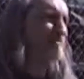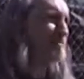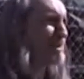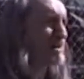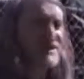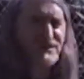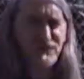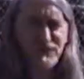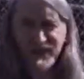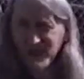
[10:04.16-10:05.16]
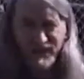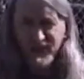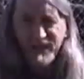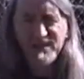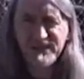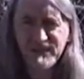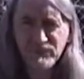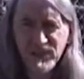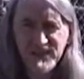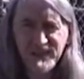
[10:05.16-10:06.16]
don't know how to do it. It's
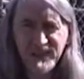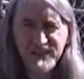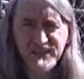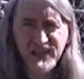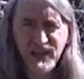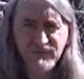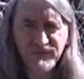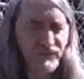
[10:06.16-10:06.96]
simplicity itself.